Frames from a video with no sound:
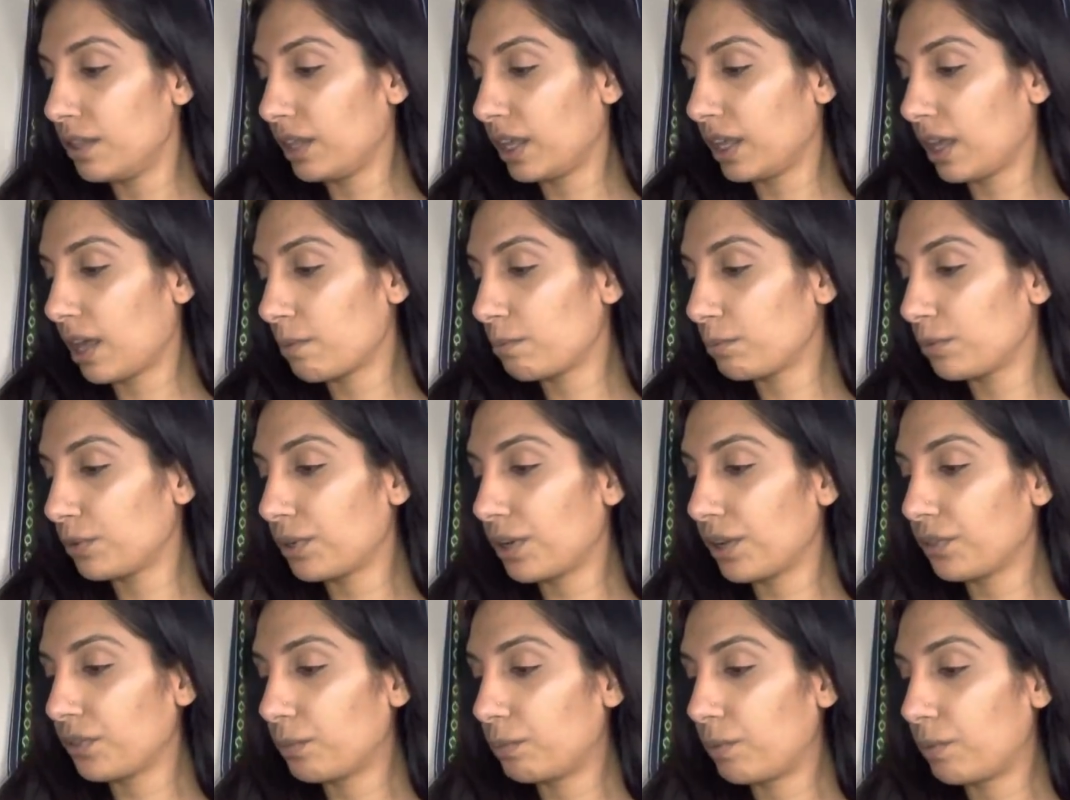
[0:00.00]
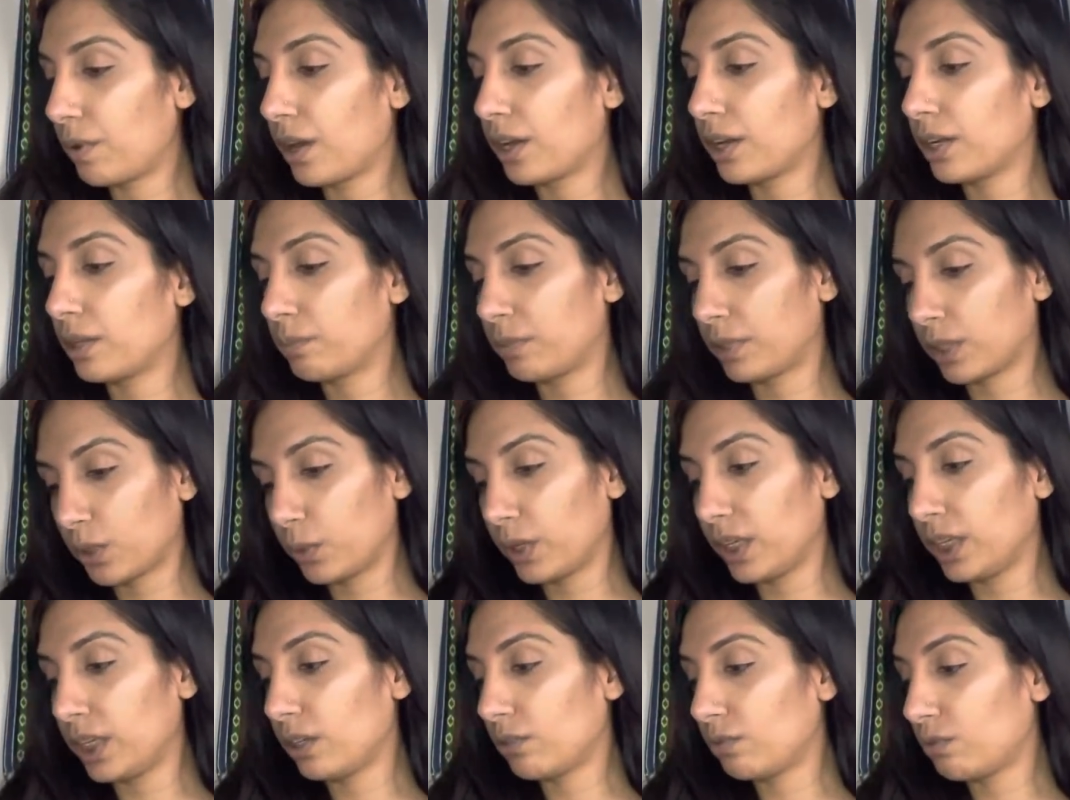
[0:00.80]
the emperor at the bottom the
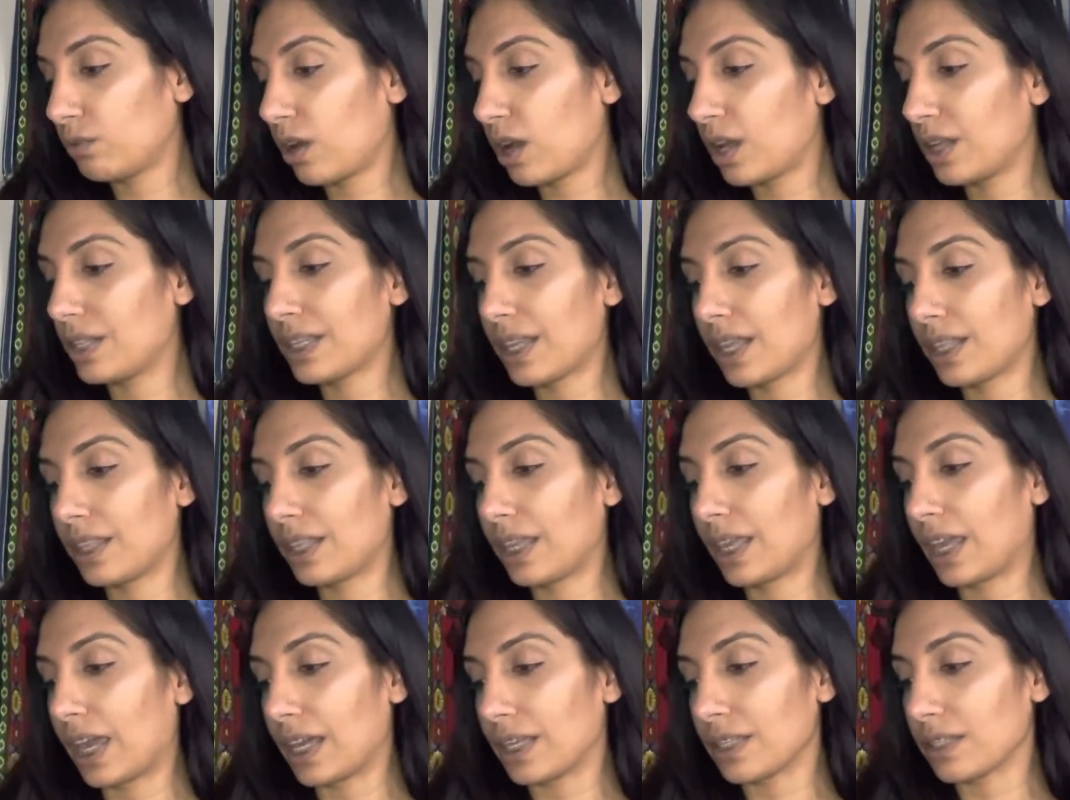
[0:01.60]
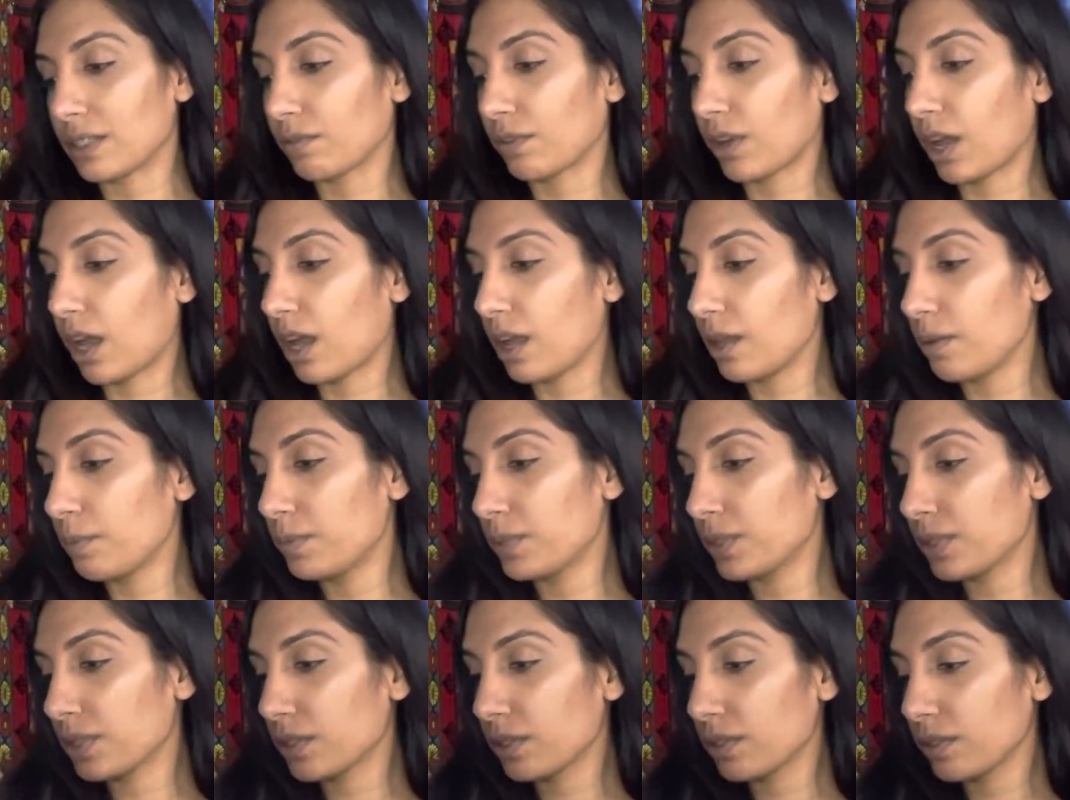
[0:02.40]
queen of wands and the ace of
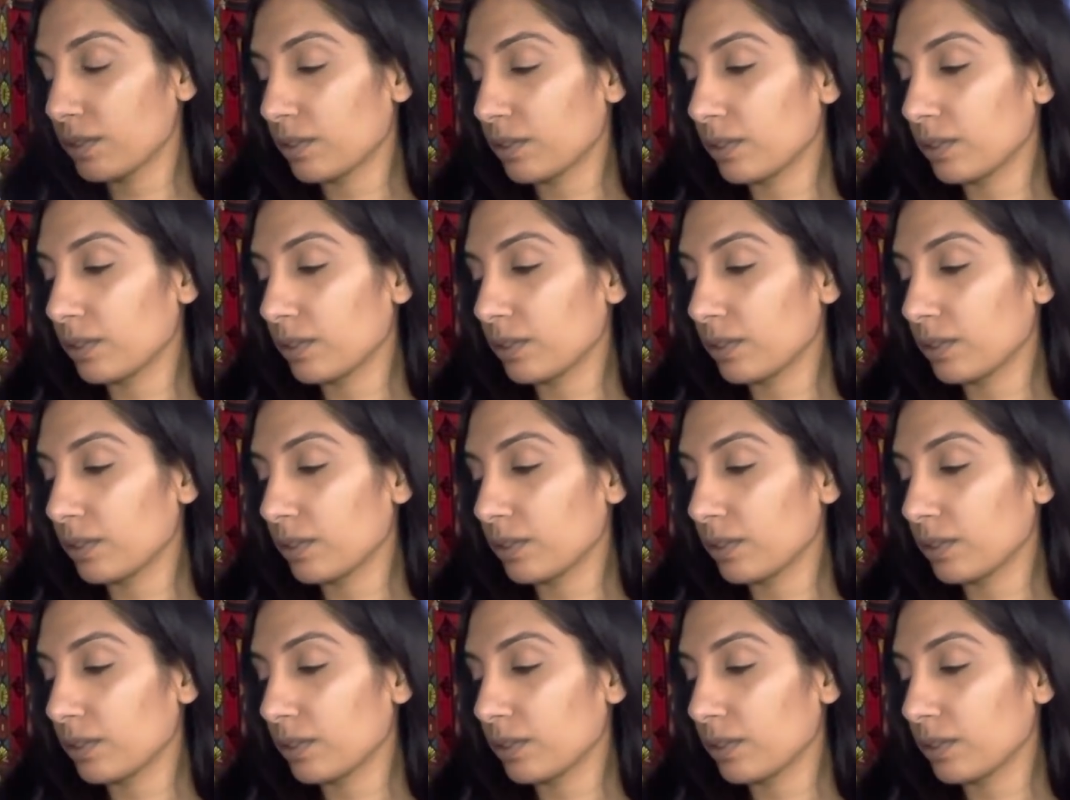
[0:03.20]
cups